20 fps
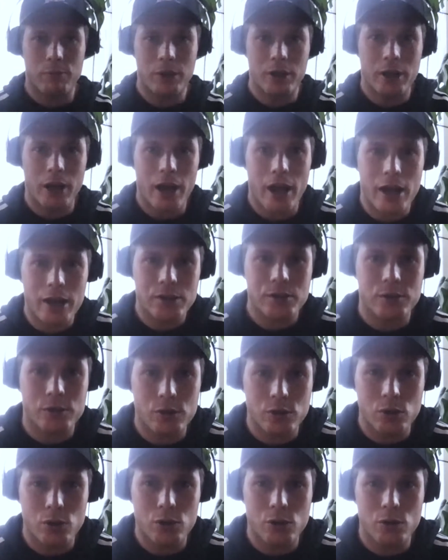been asked
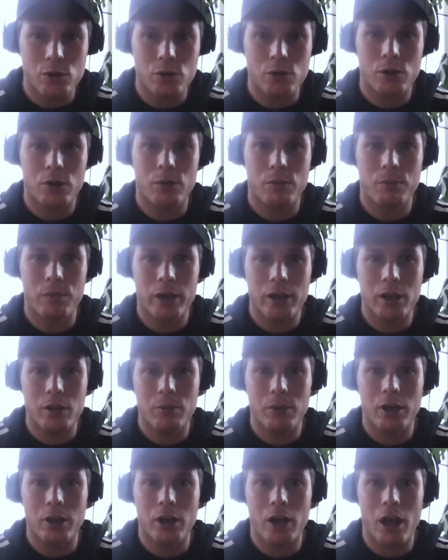to make a
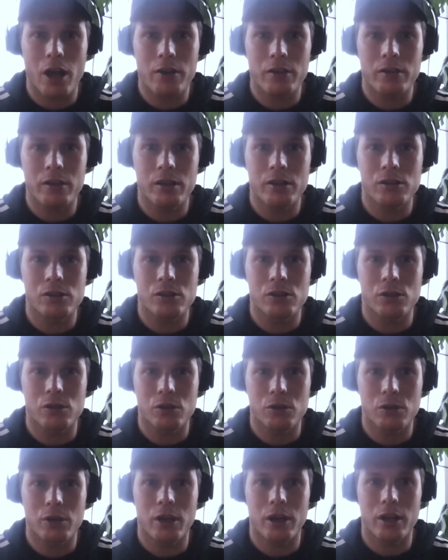bit of content so
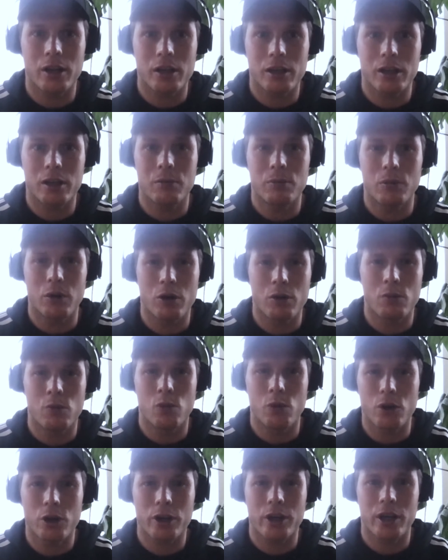you can keep on
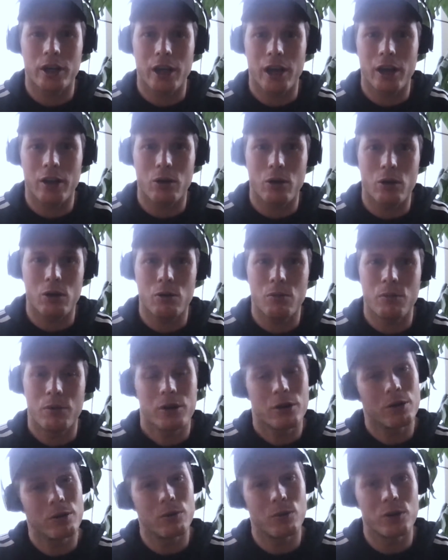working at home,
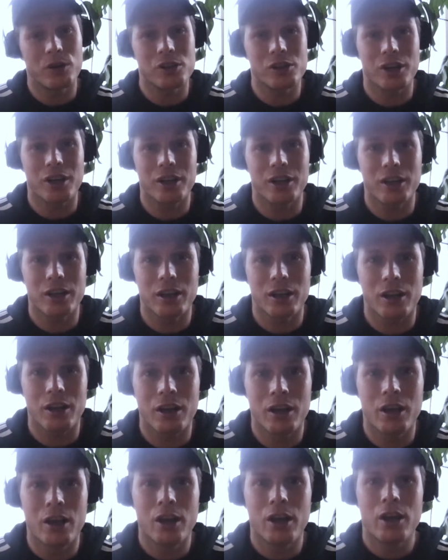which I did.
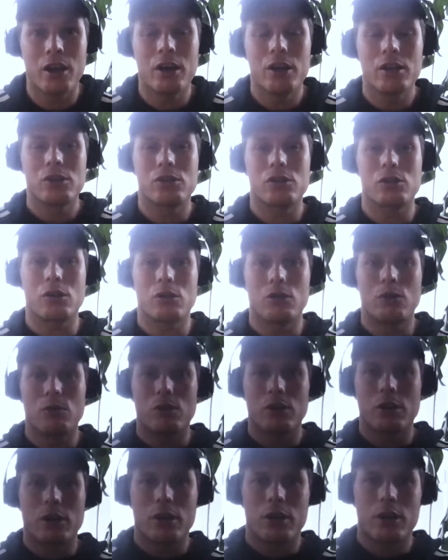
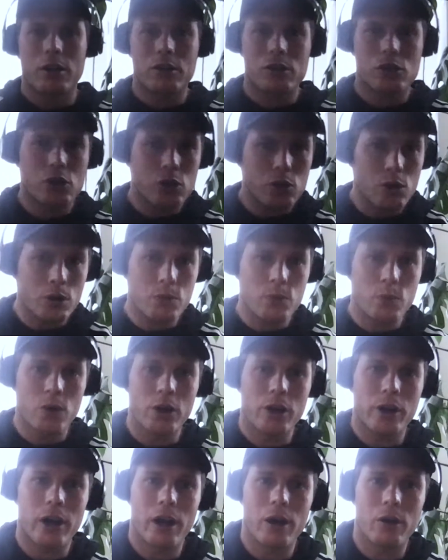So, short
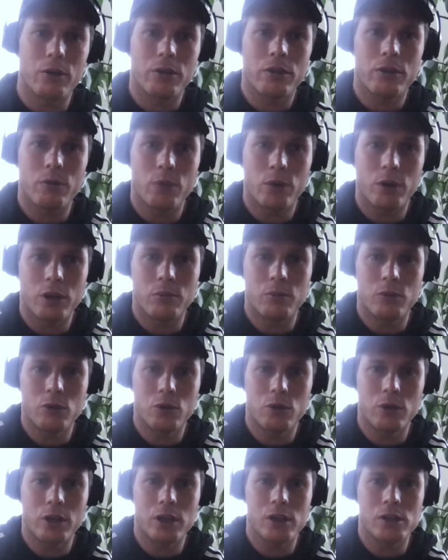workout. What I'm
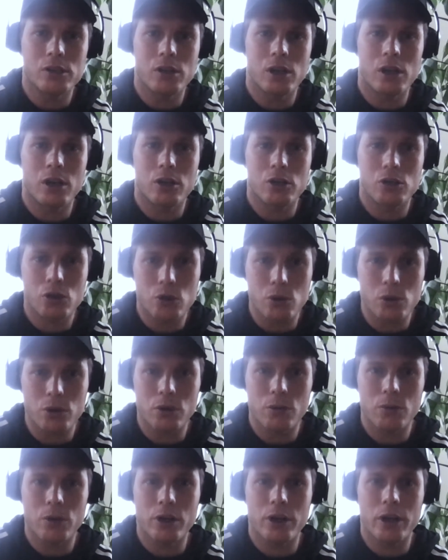doing is a
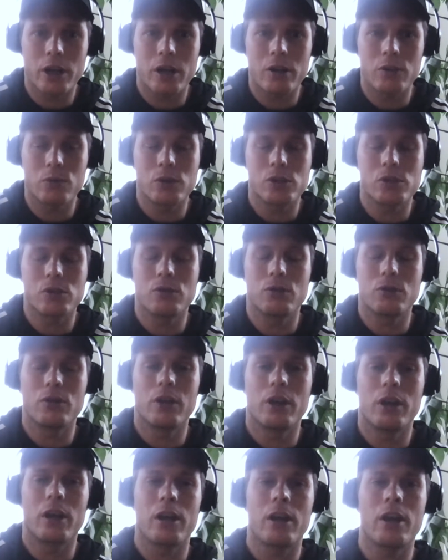shoulder workout with you
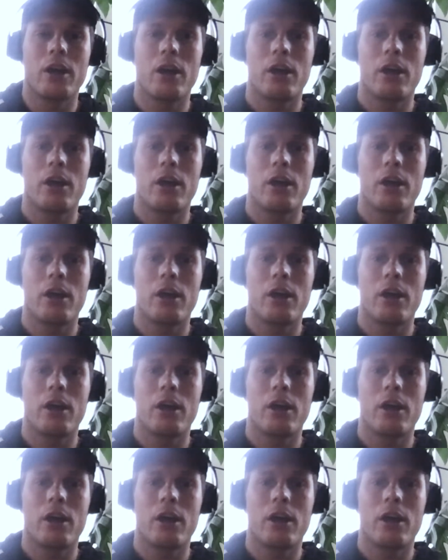today.